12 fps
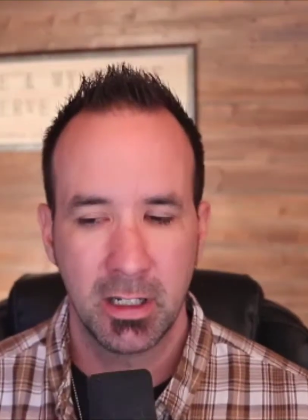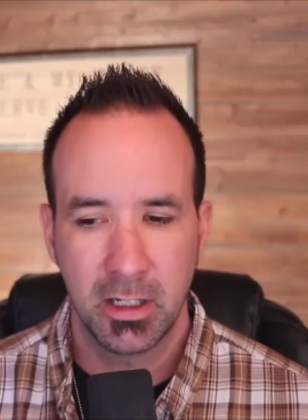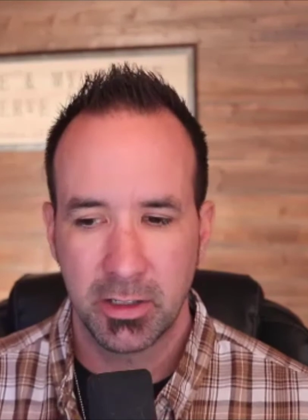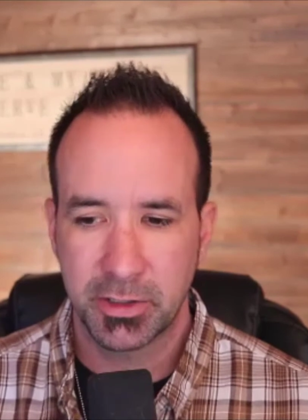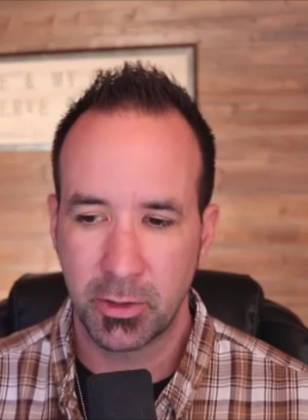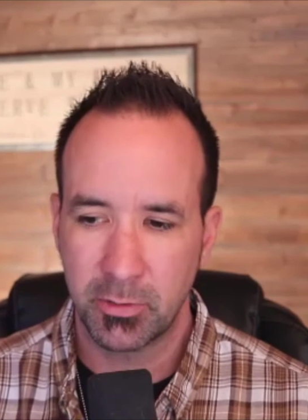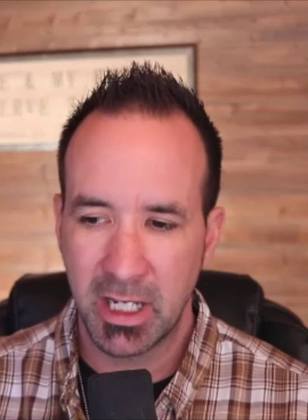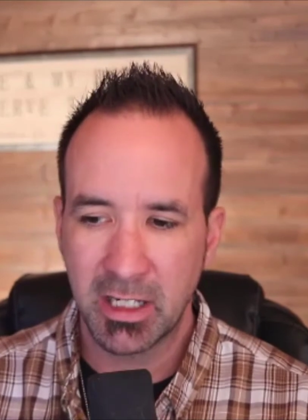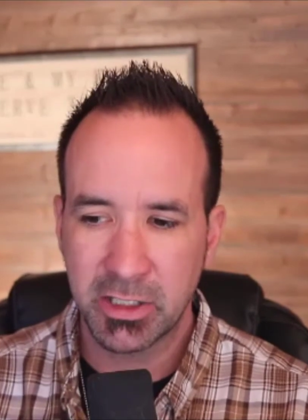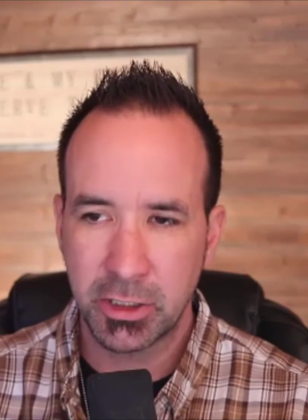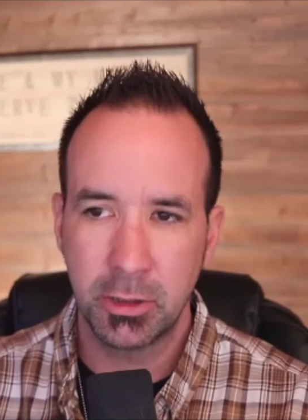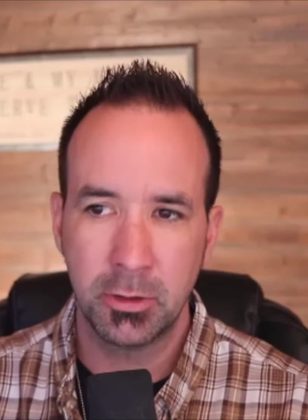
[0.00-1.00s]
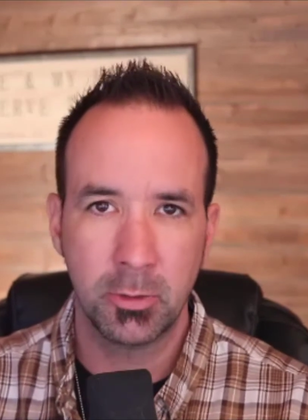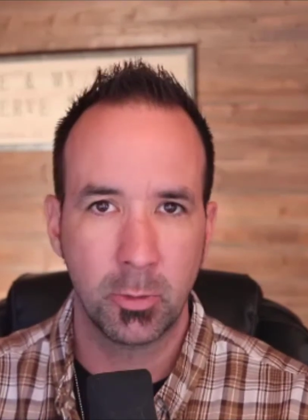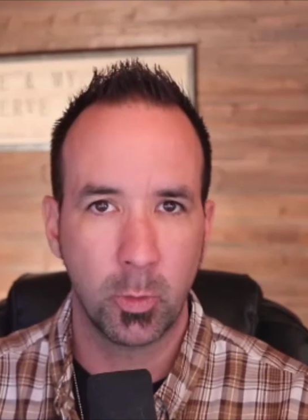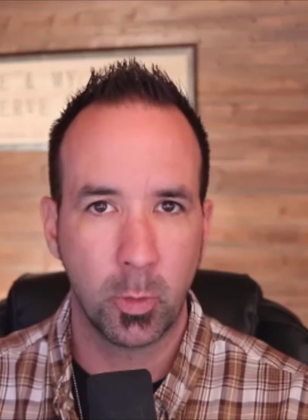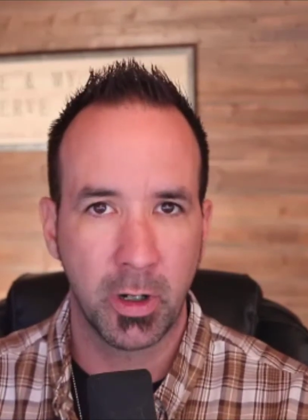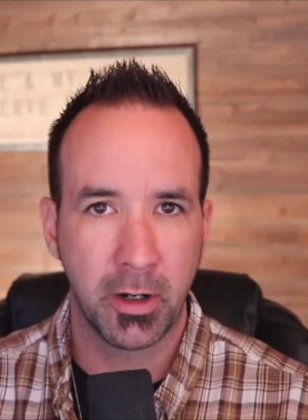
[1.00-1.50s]
So next to
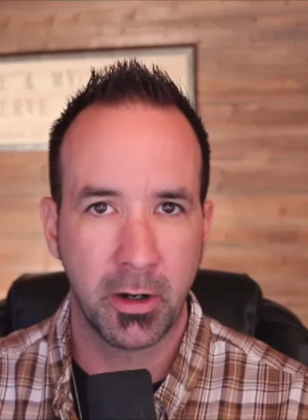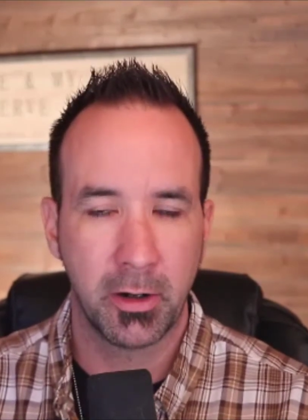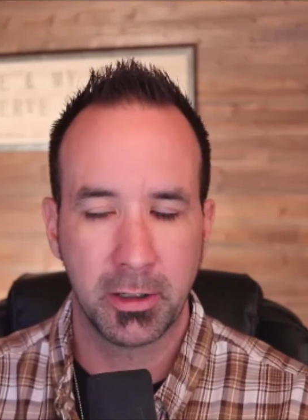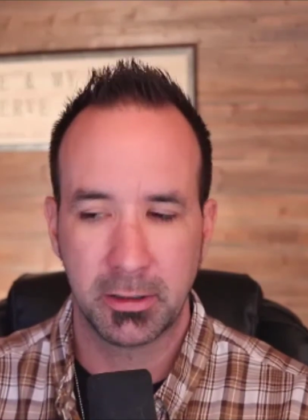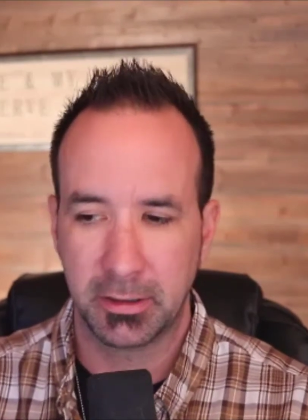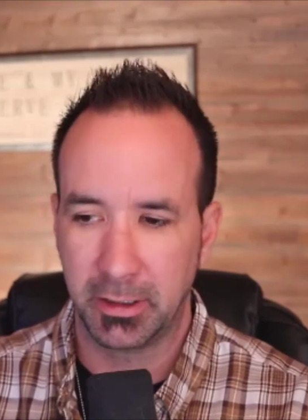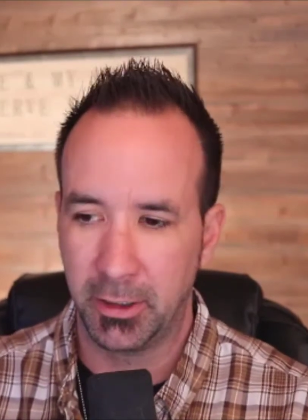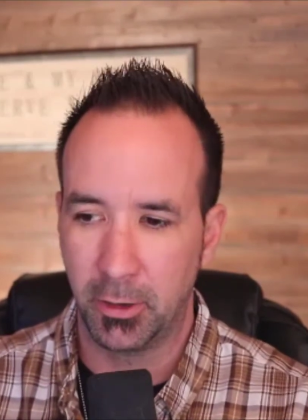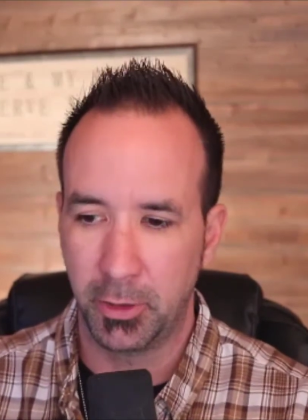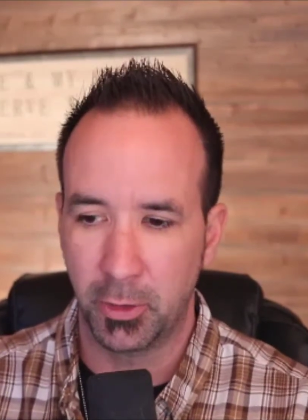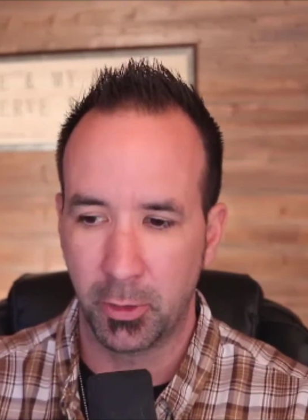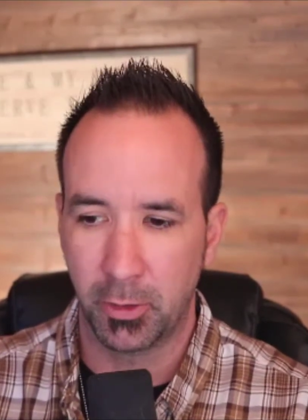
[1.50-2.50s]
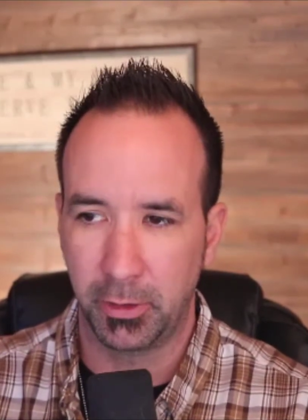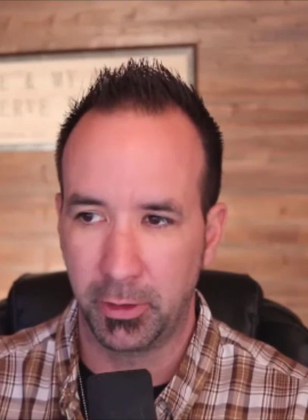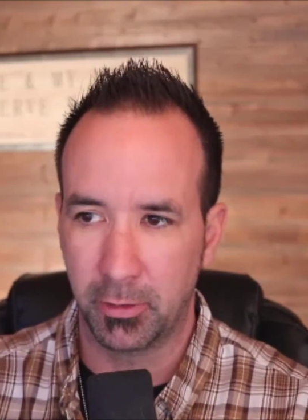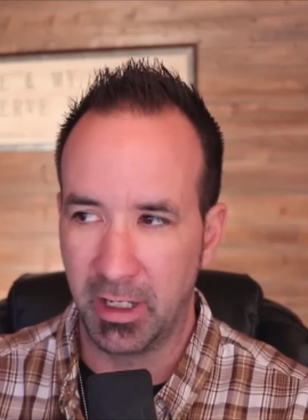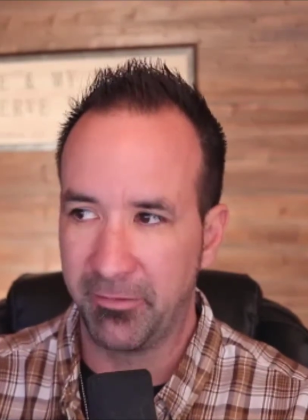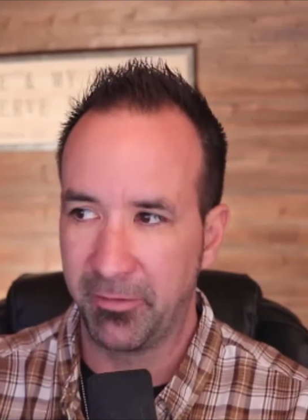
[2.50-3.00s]
where,
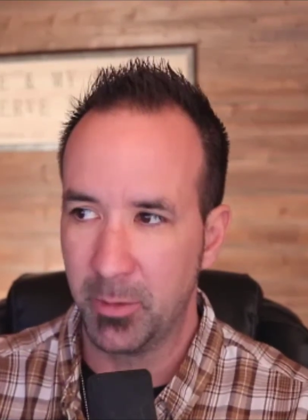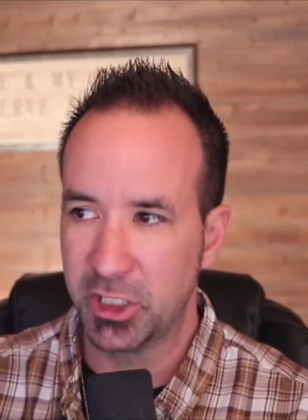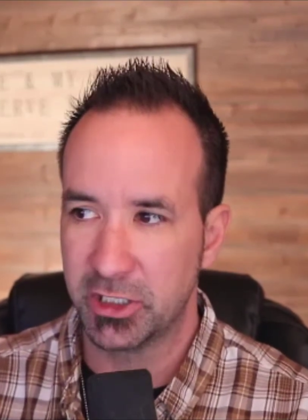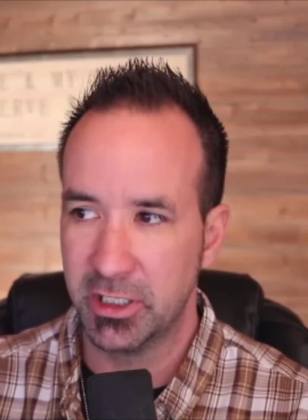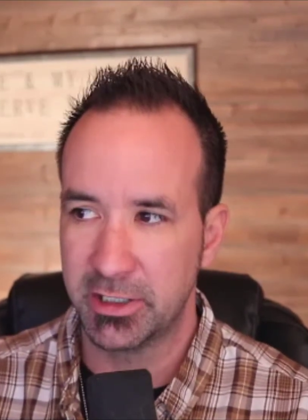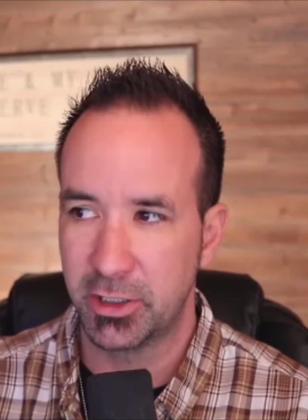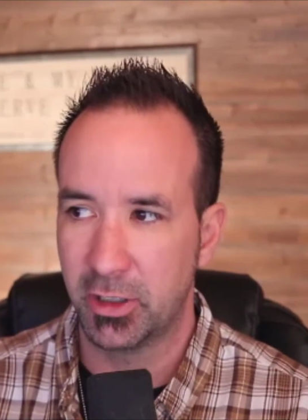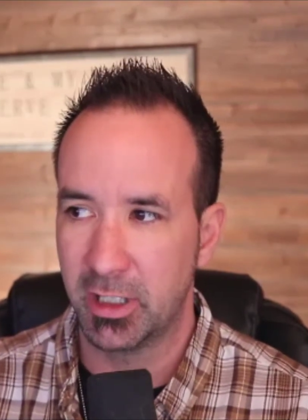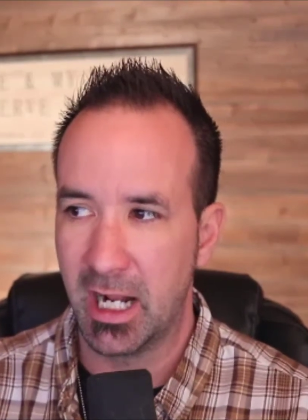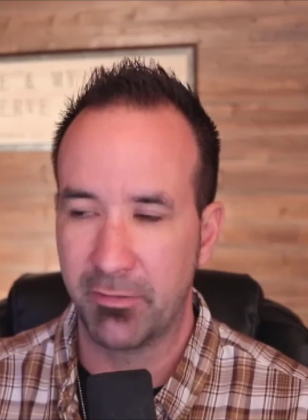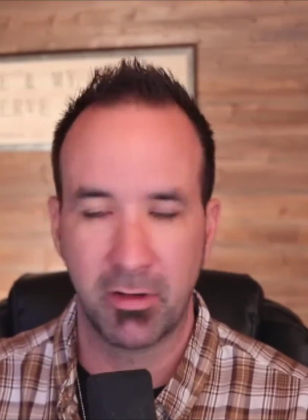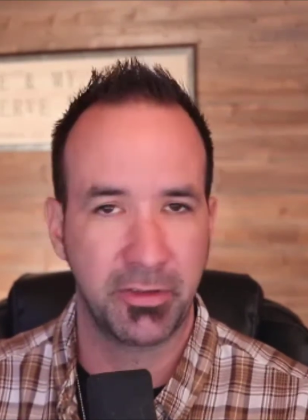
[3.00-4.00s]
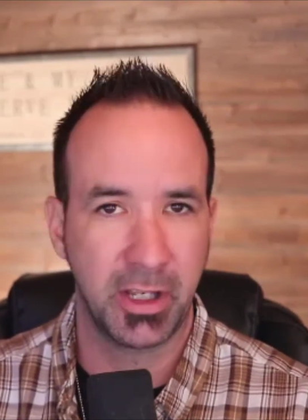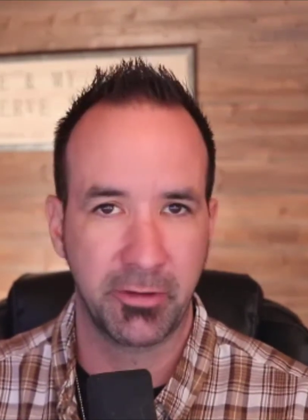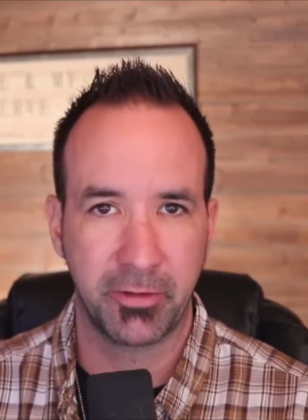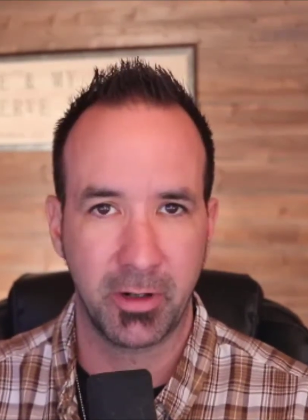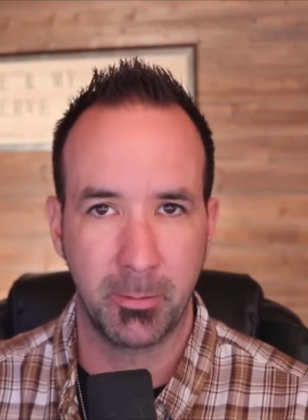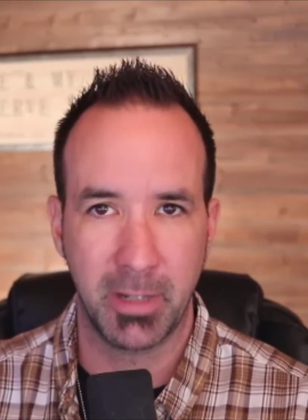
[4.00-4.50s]
your information is, you could have everything
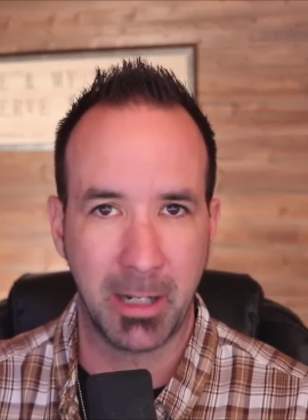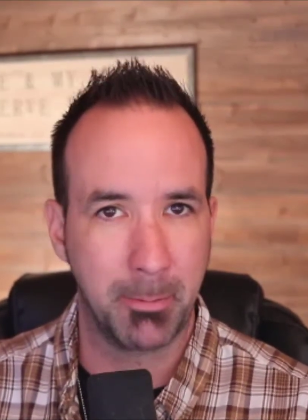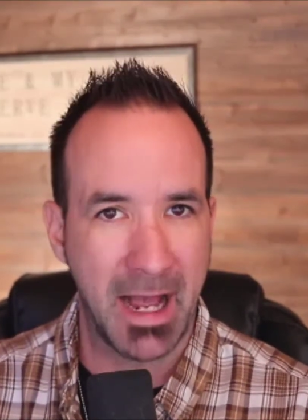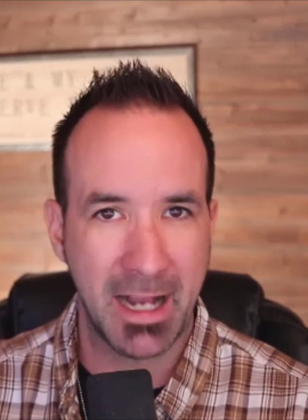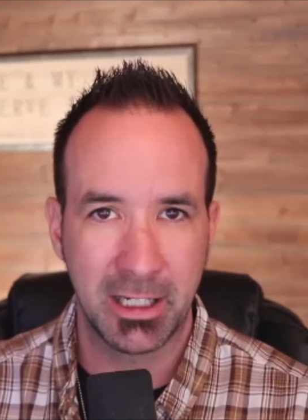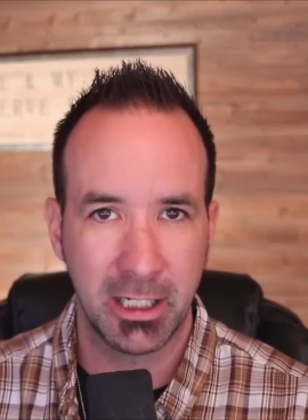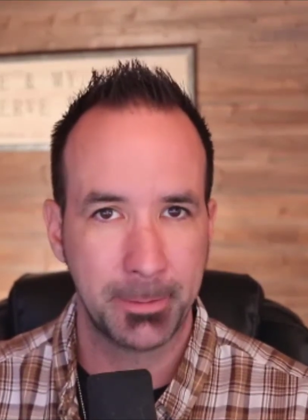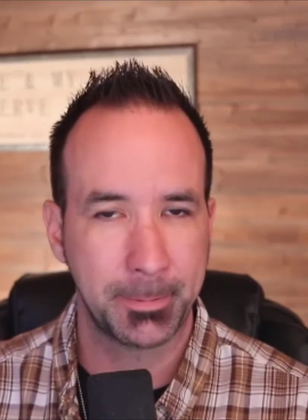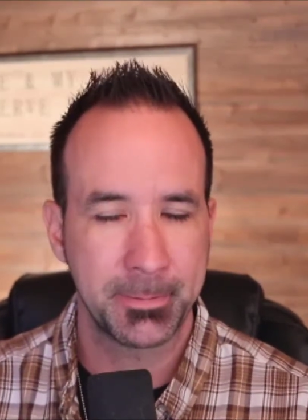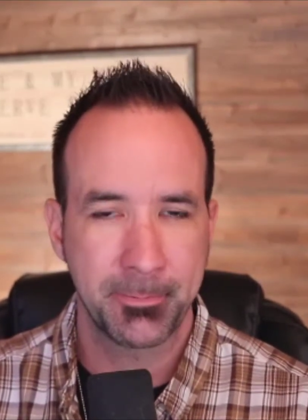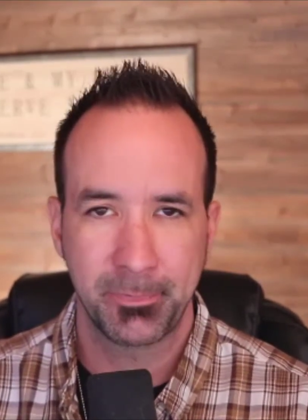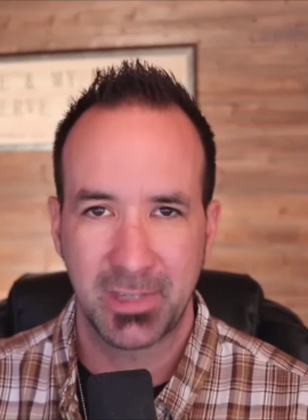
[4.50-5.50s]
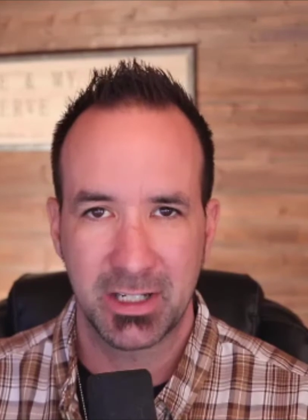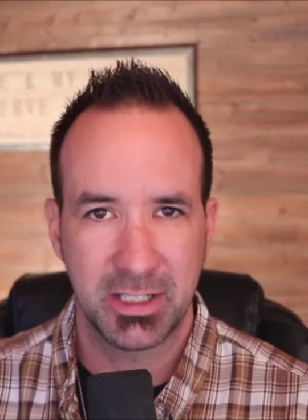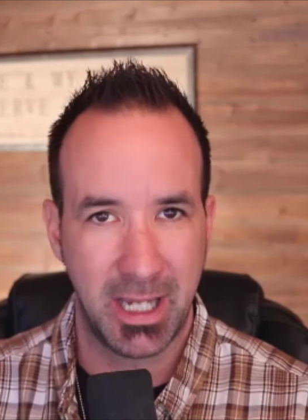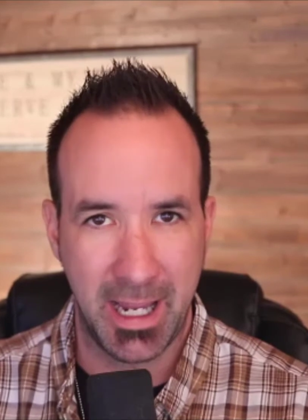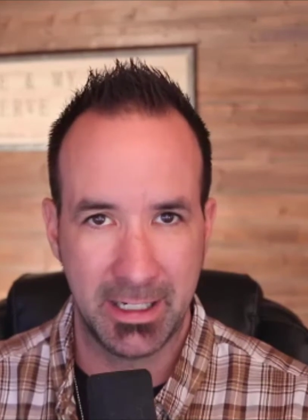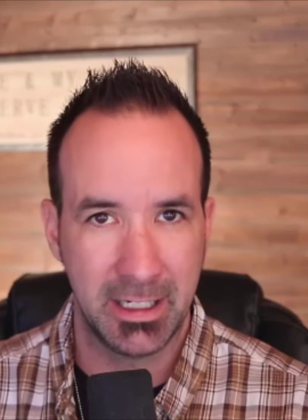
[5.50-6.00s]
from like backup
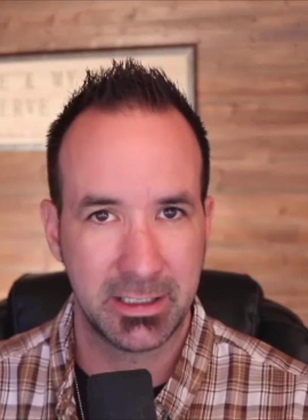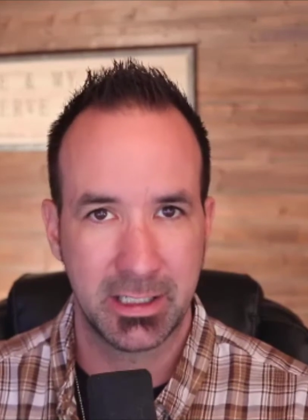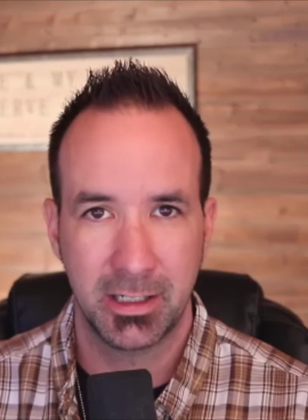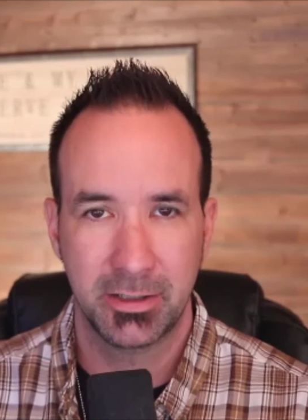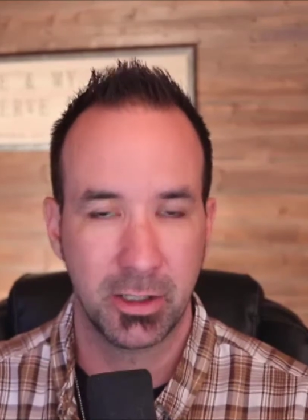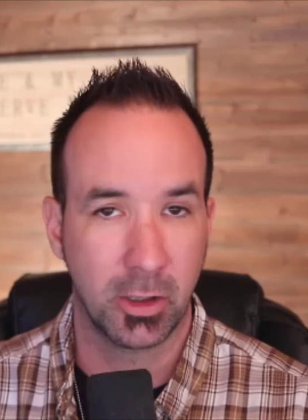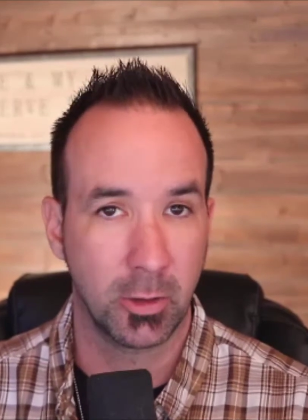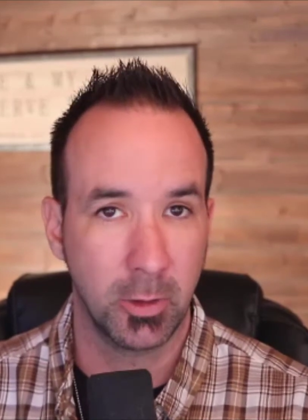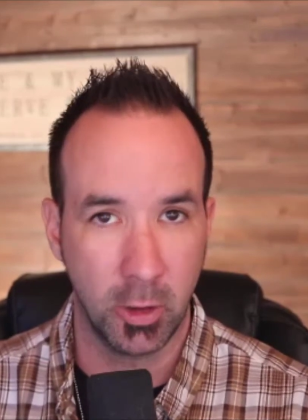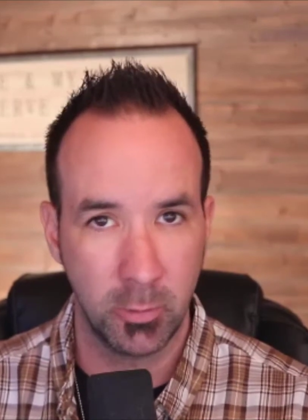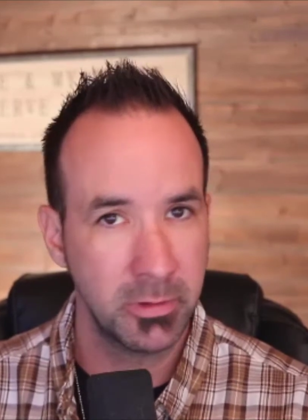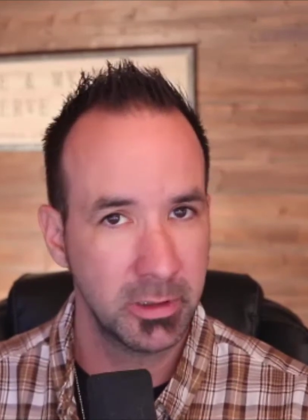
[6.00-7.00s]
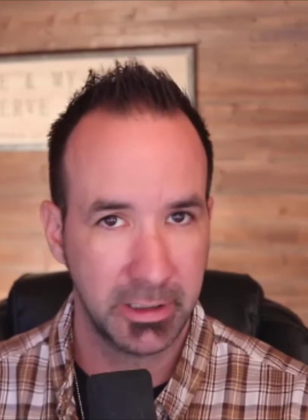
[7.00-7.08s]
to edit to clone.